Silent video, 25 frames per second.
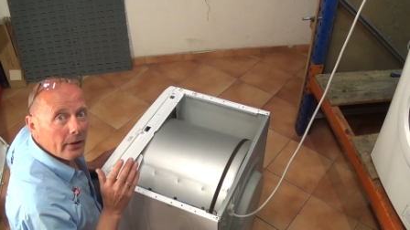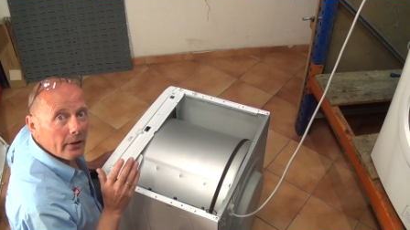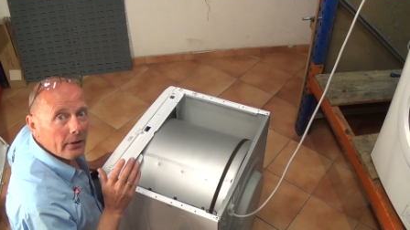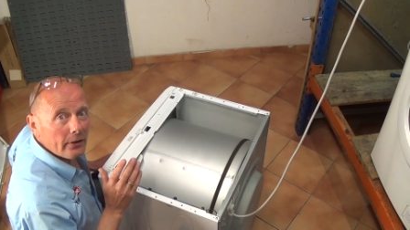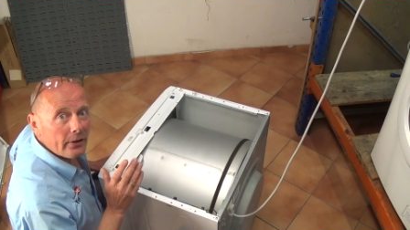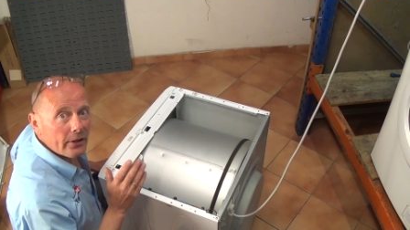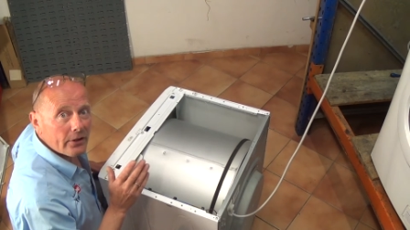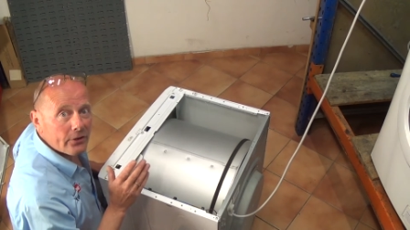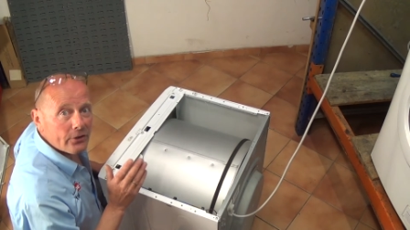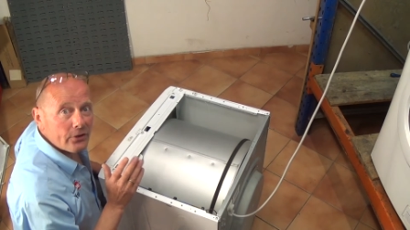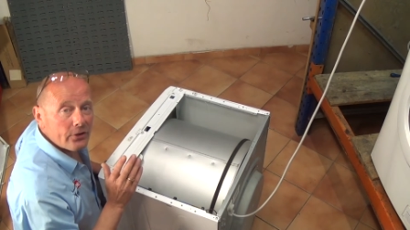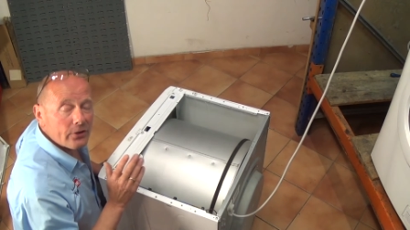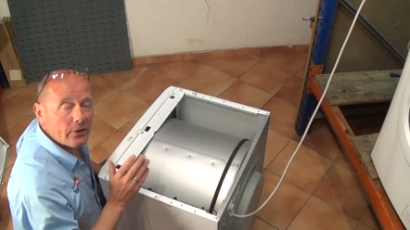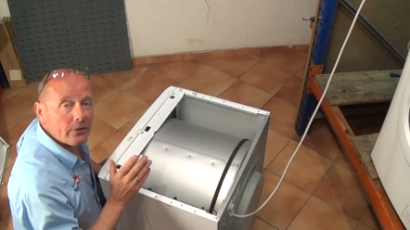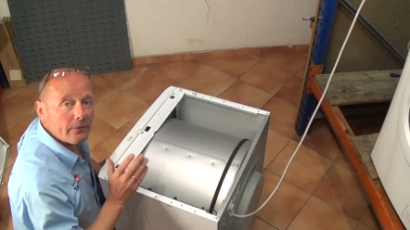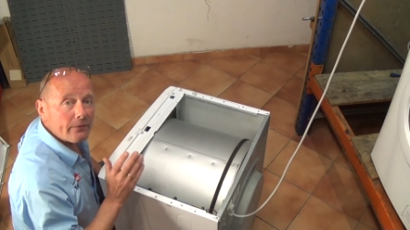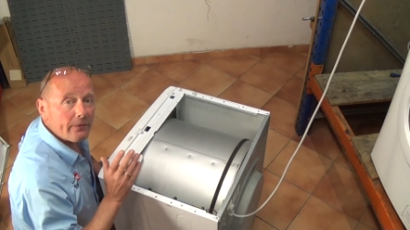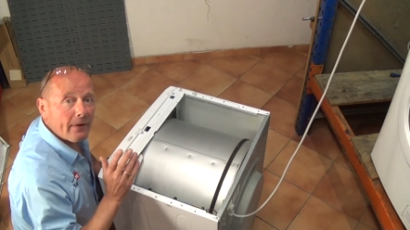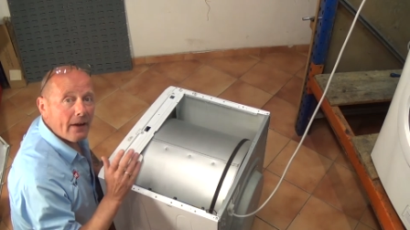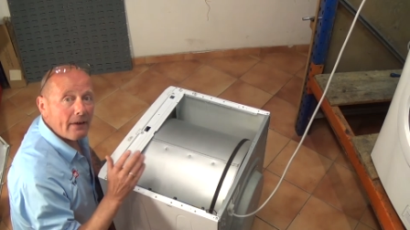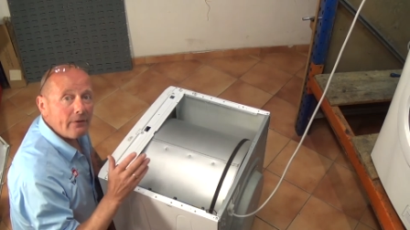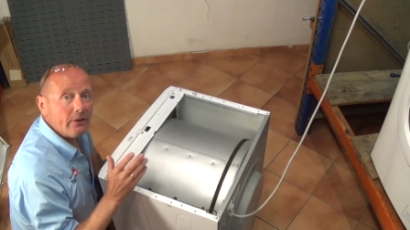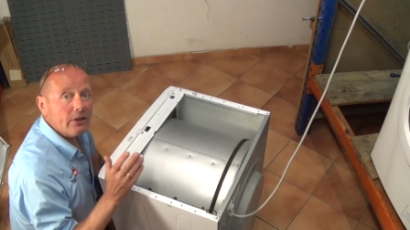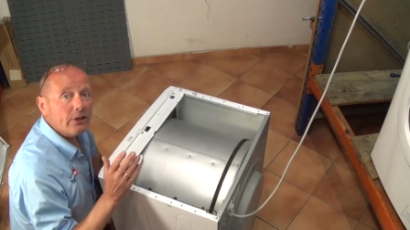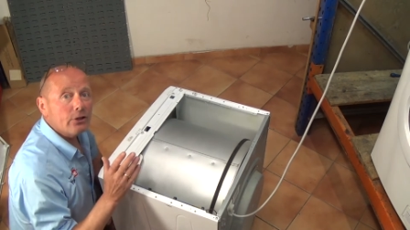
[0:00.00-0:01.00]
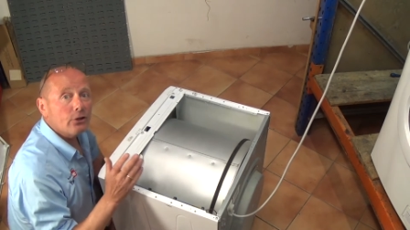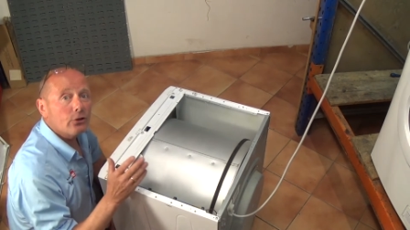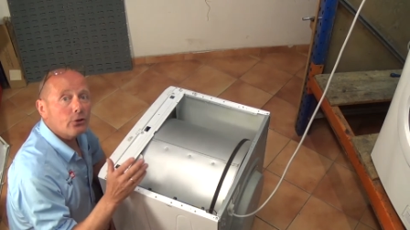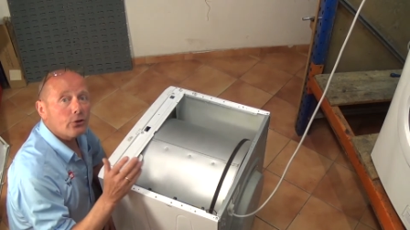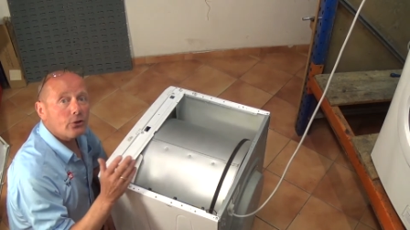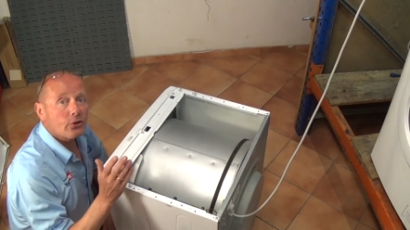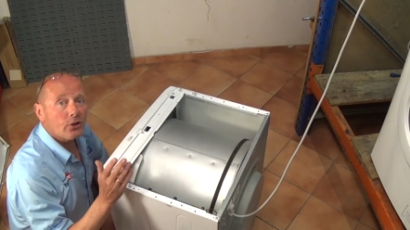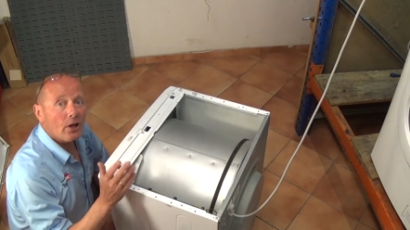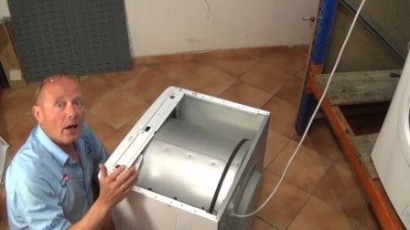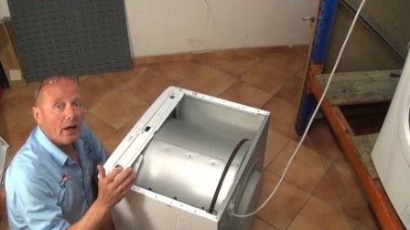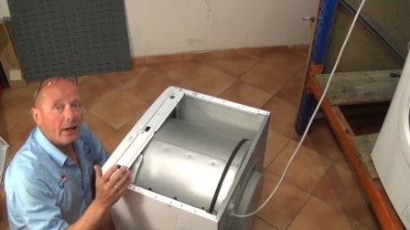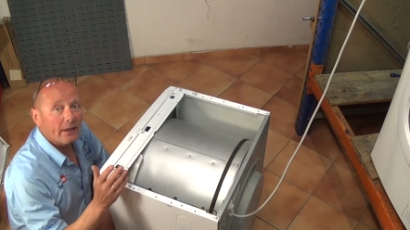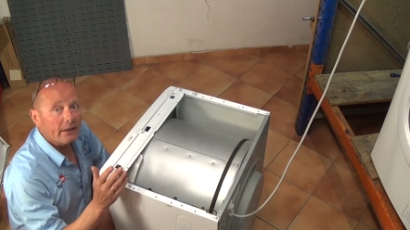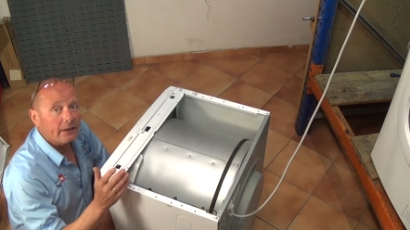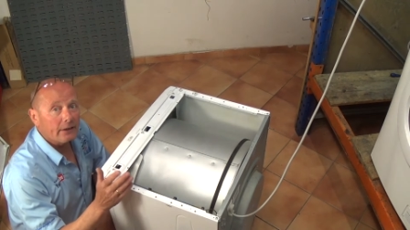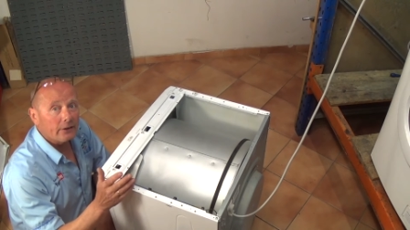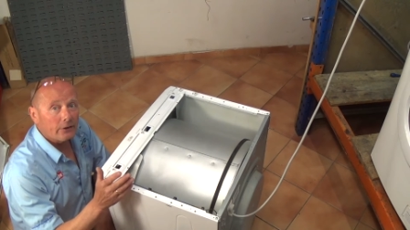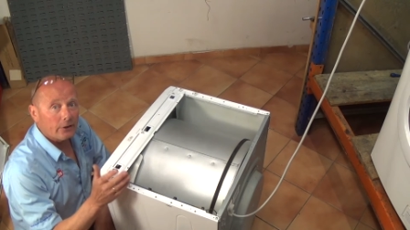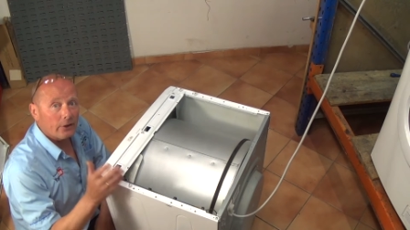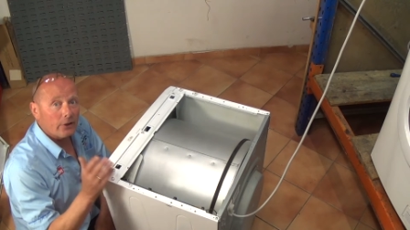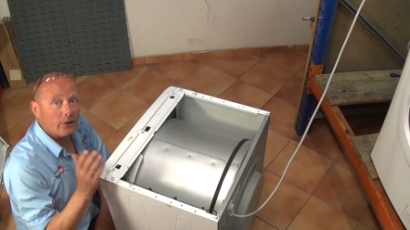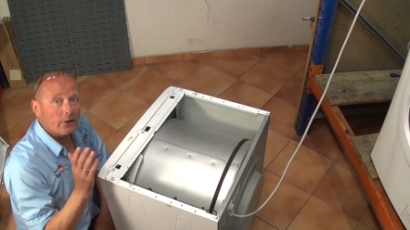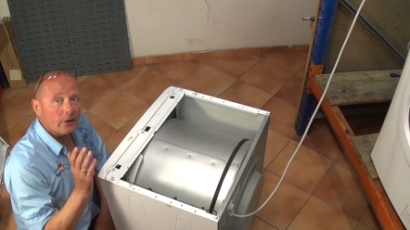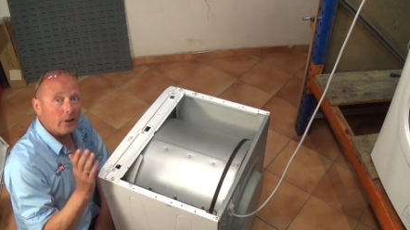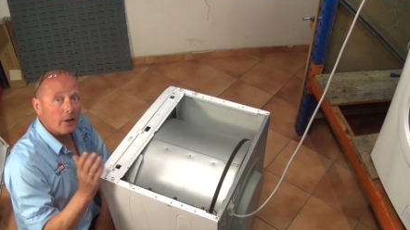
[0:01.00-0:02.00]
This is a very good sign
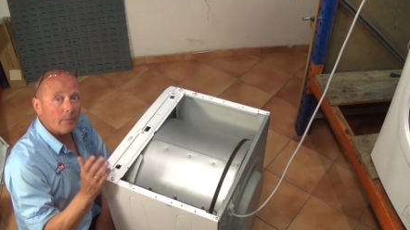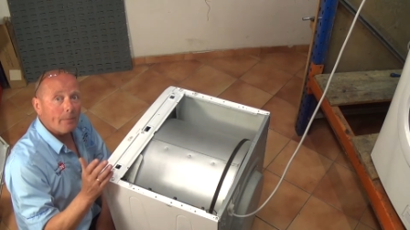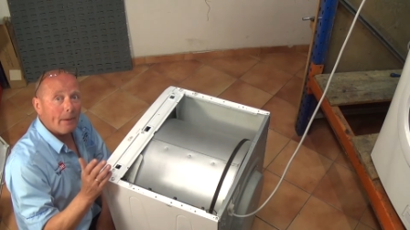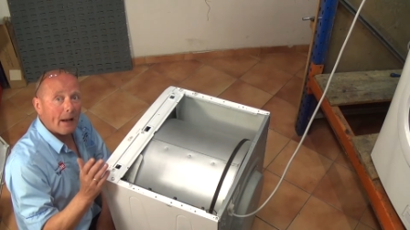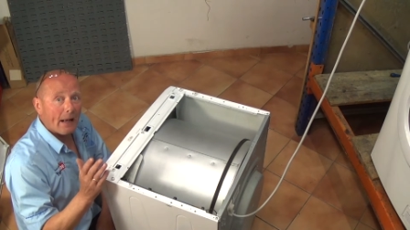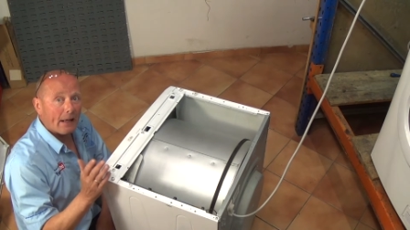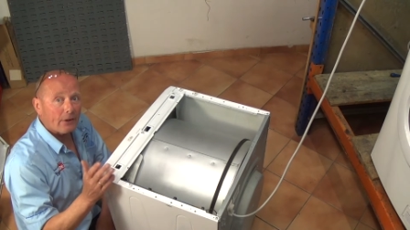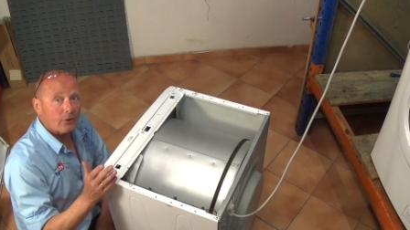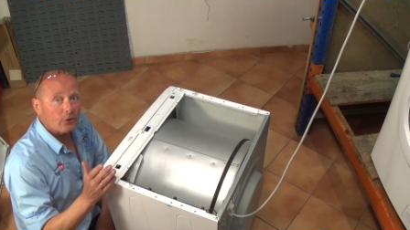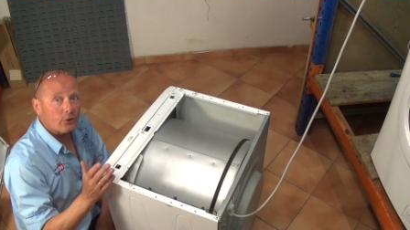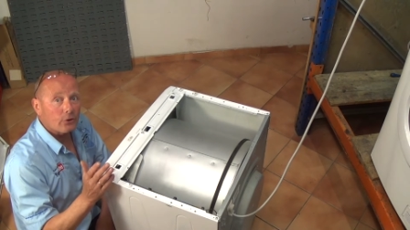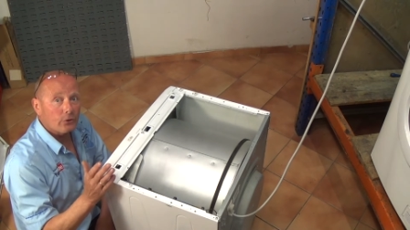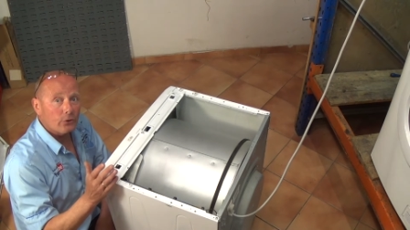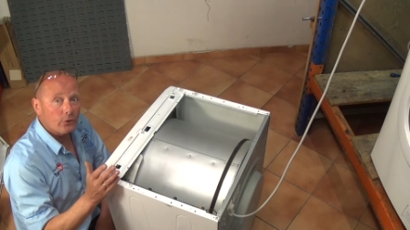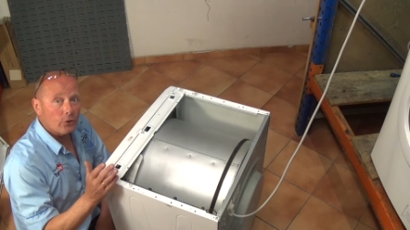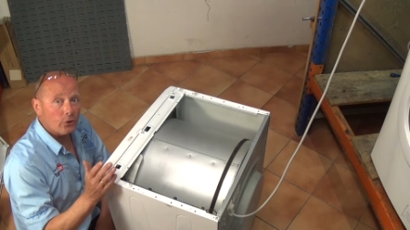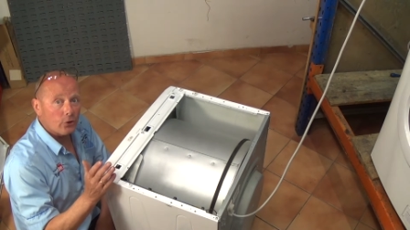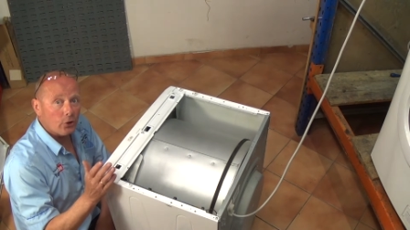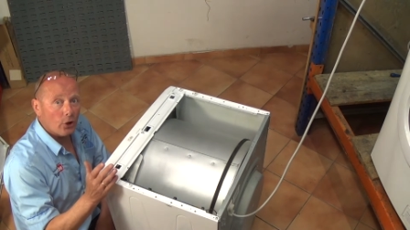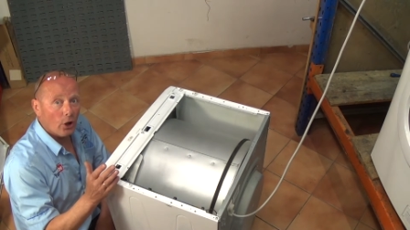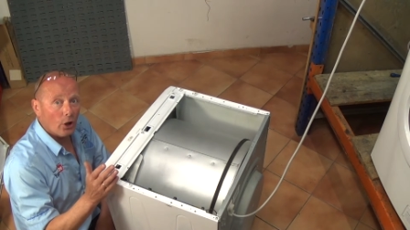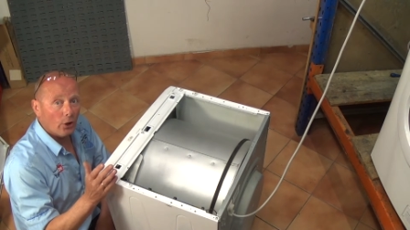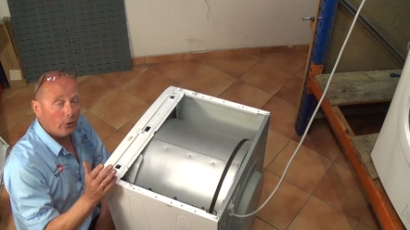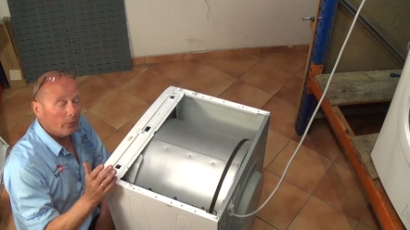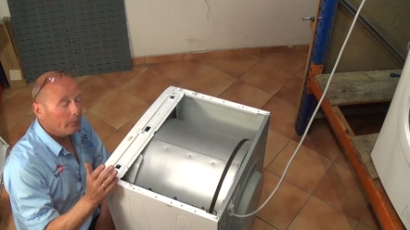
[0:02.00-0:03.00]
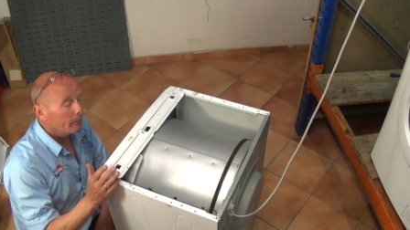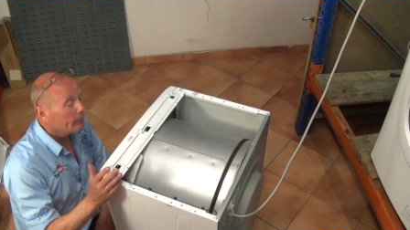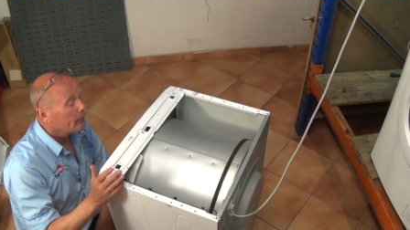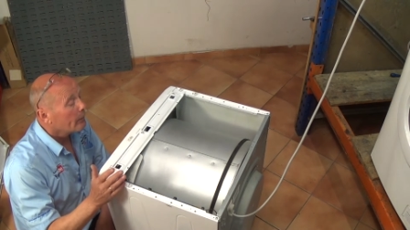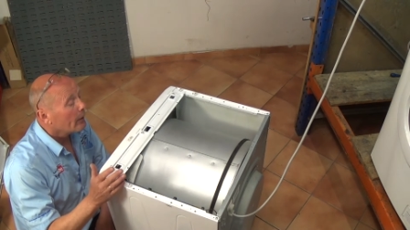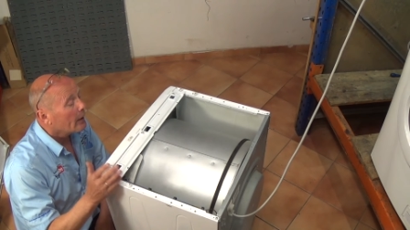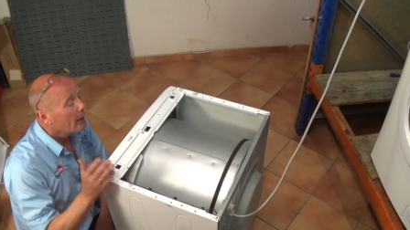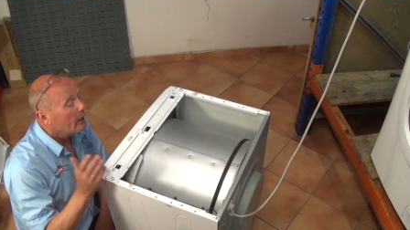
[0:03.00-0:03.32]
that the capacitor is gone.